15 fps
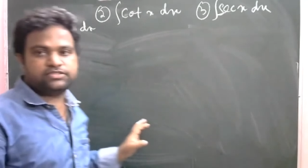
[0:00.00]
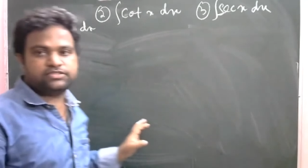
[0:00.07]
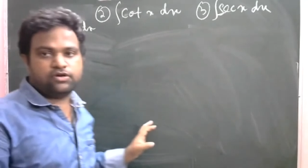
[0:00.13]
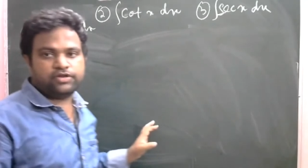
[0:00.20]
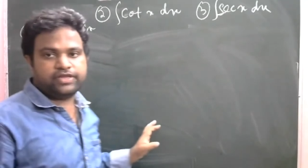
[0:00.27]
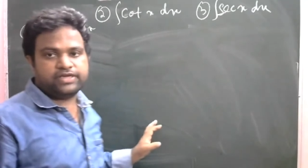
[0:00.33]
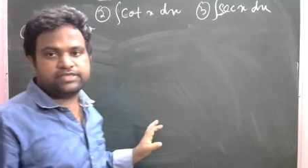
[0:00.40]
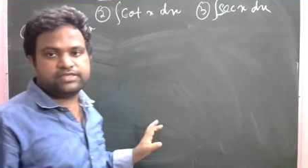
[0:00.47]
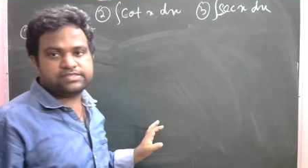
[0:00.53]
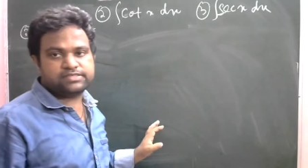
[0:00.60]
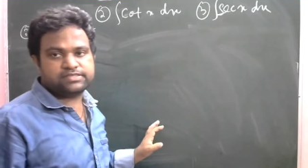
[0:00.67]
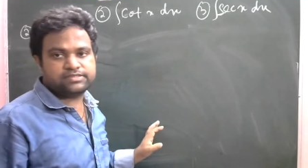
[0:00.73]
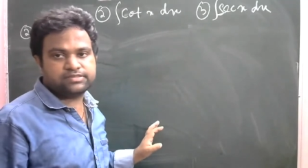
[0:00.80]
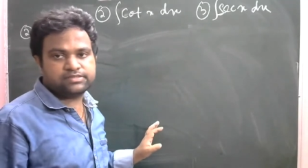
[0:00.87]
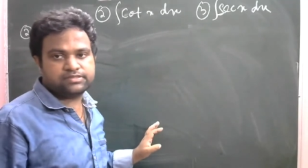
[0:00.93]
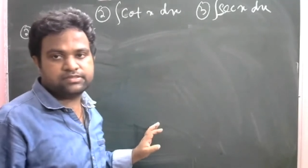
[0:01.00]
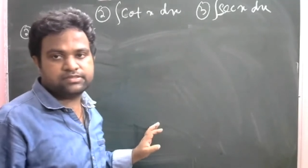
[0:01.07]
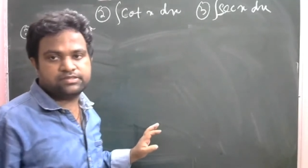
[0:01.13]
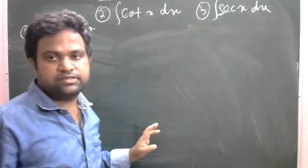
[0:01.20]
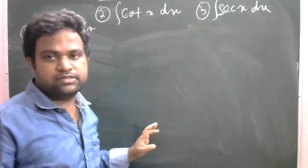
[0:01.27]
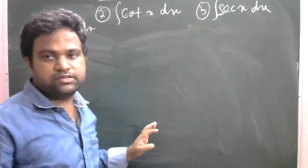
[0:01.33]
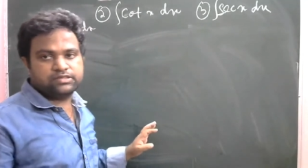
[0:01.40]
is cot x?
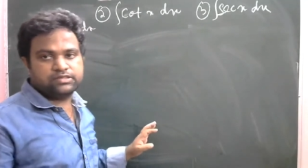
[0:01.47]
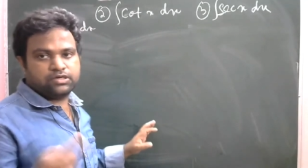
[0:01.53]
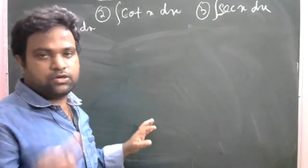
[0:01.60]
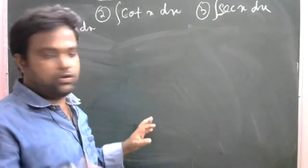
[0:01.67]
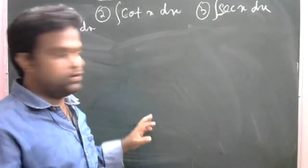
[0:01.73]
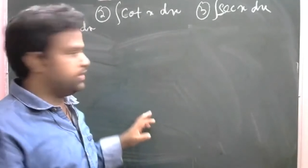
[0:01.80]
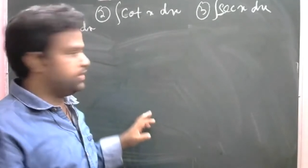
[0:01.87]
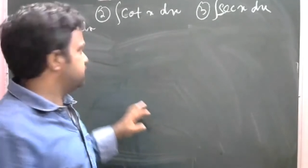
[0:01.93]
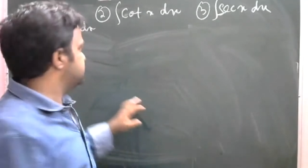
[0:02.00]
Cot